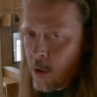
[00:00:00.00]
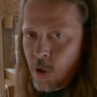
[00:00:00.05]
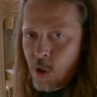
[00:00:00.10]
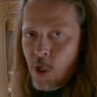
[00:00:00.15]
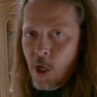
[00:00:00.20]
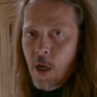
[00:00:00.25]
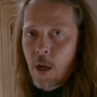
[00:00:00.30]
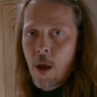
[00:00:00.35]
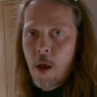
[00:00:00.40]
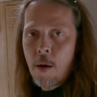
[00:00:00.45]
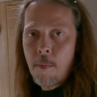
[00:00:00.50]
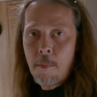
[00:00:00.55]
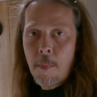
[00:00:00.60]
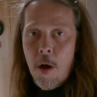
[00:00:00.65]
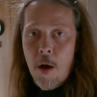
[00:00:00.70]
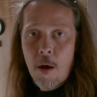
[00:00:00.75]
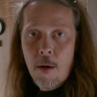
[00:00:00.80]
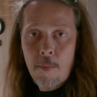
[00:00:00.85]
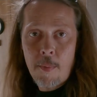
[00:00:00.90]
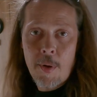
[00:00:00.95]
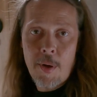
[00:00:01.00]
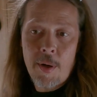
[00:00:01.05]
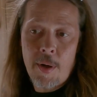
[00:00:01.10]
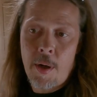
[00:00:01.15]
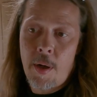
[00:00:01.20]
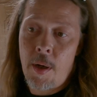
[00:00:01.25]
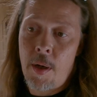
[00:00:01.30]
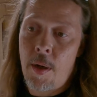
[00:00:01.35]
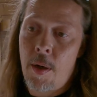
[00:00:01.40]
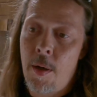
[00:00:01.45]
check on Mom
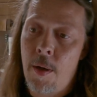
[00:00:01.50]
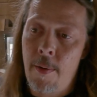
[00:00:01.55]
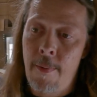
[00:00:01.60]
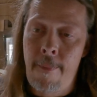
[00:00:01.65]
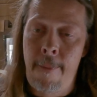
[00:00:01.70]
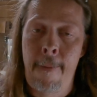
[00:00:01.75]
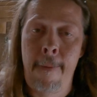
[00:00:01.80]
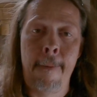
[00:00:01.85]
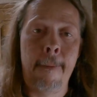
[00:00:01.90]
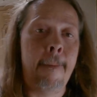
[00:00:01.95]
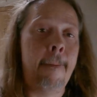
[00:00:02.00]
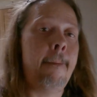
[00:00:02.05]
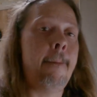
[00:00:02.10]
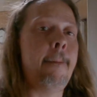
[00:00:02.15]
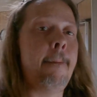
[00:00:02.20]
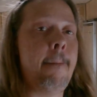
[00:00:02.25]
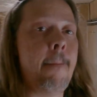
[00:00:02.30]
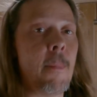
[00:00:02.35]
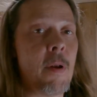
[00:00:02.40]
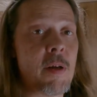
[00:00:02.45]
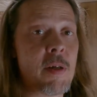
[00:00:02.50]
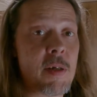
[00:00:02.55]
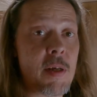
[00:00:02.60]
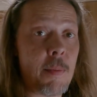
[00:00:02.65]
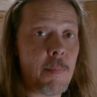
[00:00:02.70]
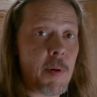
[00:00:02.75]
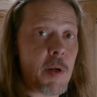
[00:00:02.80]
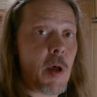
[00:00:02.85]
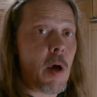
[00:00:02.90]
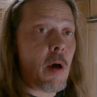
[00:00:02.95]
and TIPA